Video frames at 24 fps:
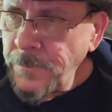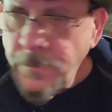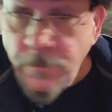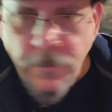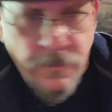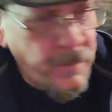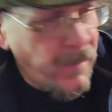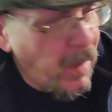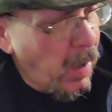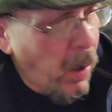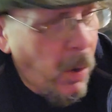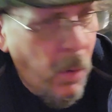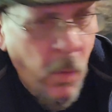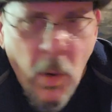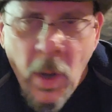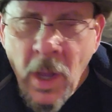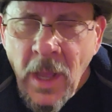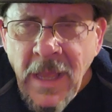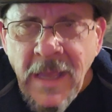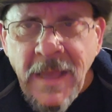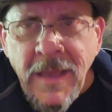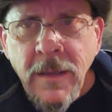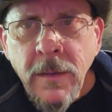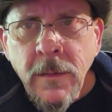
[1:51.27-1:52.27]
No
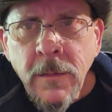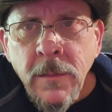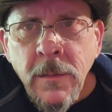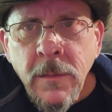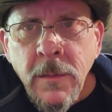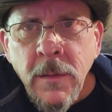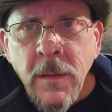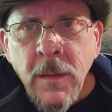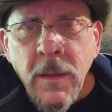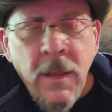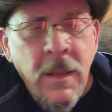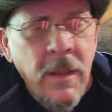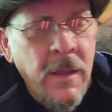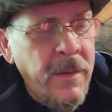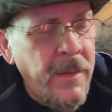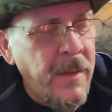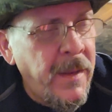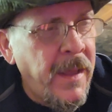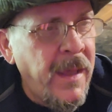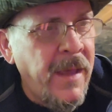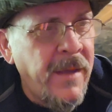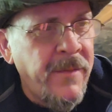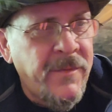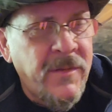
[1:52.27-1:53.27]
way.
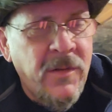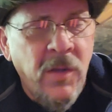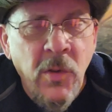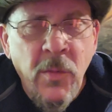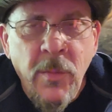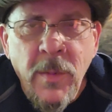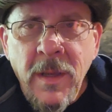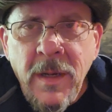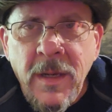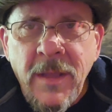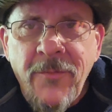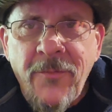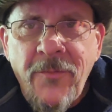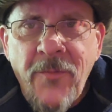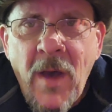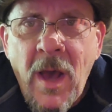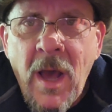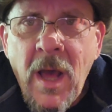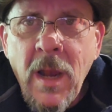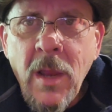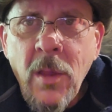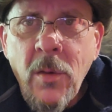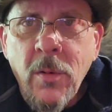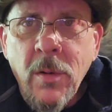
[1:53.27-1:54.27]
They have too many
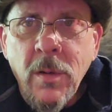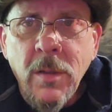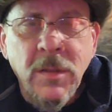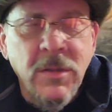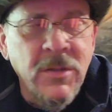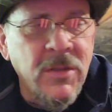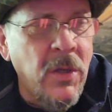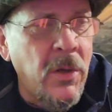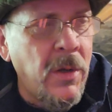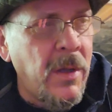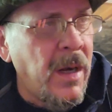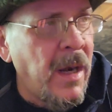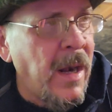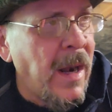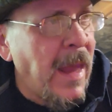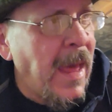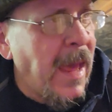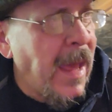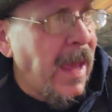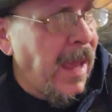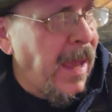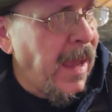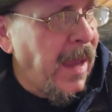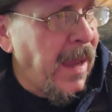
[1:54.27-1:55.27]
followers
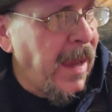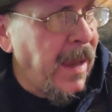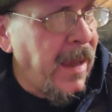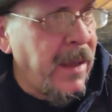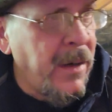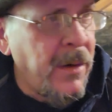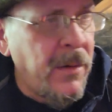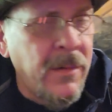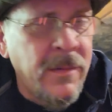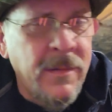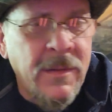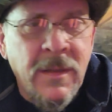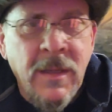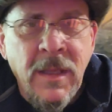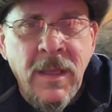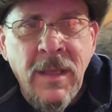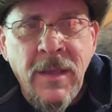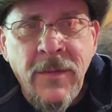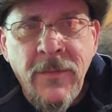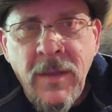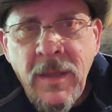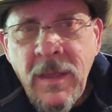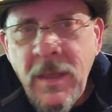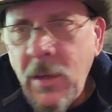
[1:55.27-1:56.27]
online, on
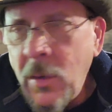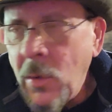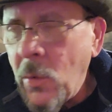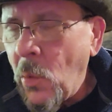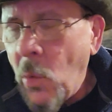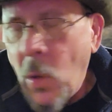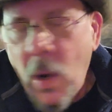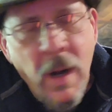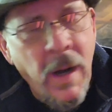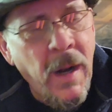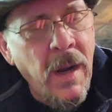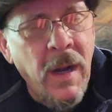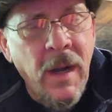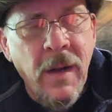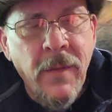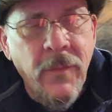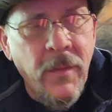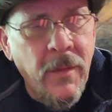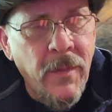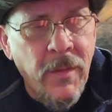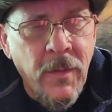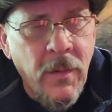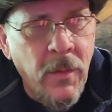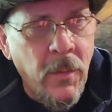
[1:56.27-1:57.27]
TV, or
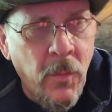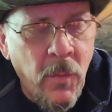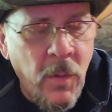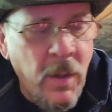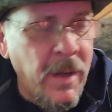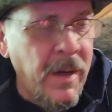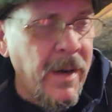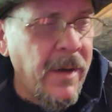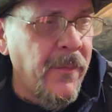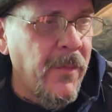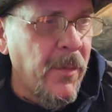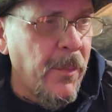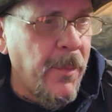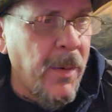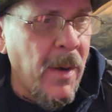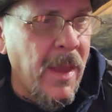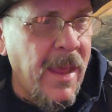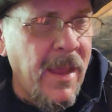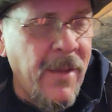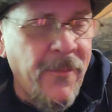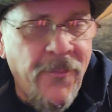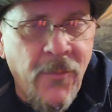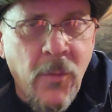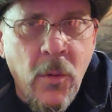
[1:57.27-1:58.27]
wherever they're, whatever
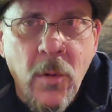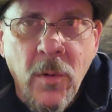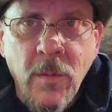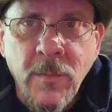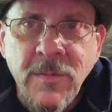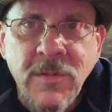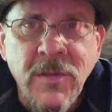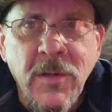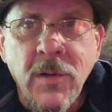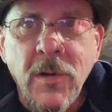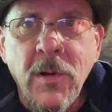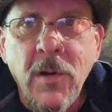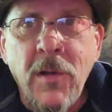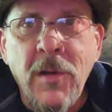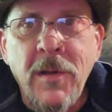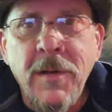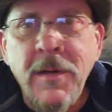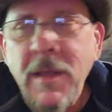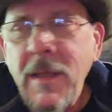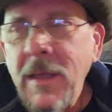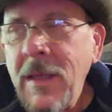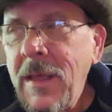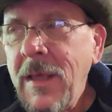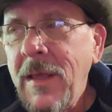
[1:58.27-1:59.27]
platforms they're on.
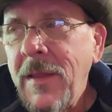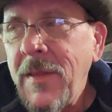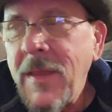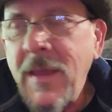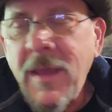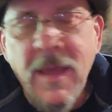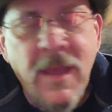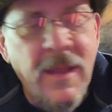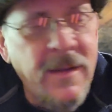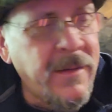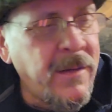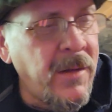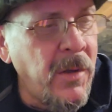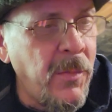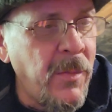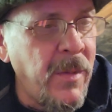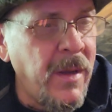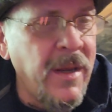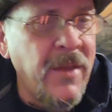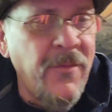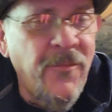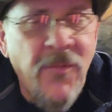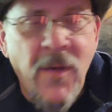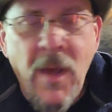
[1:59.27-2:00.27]
They got too
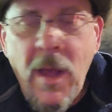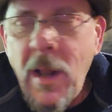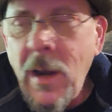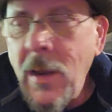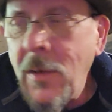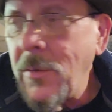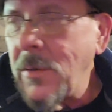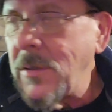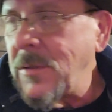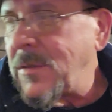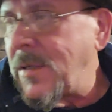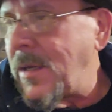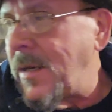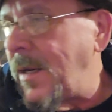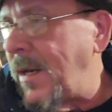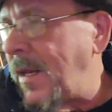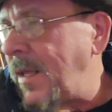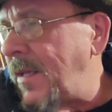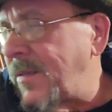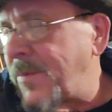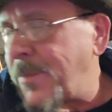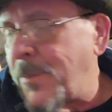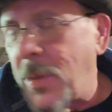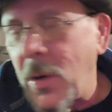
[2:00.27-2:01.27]
many followers, and
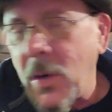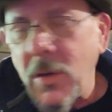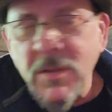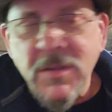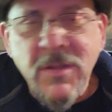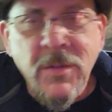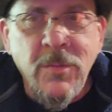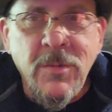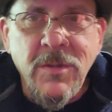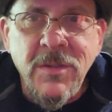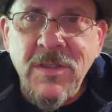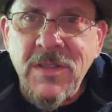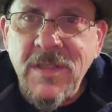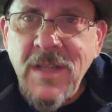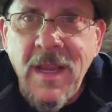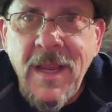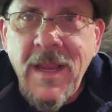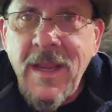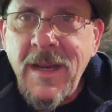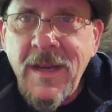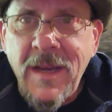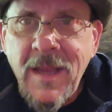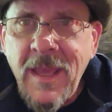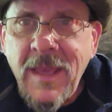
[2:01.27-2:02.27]
this person was
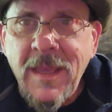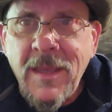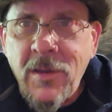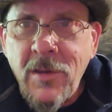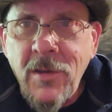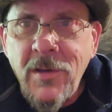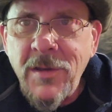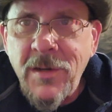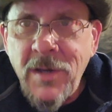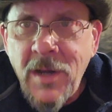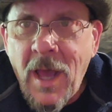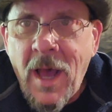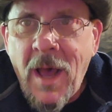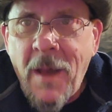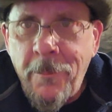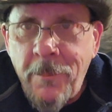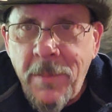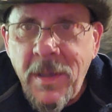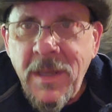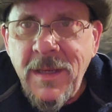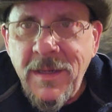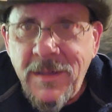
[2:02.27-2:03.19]
saying they could not be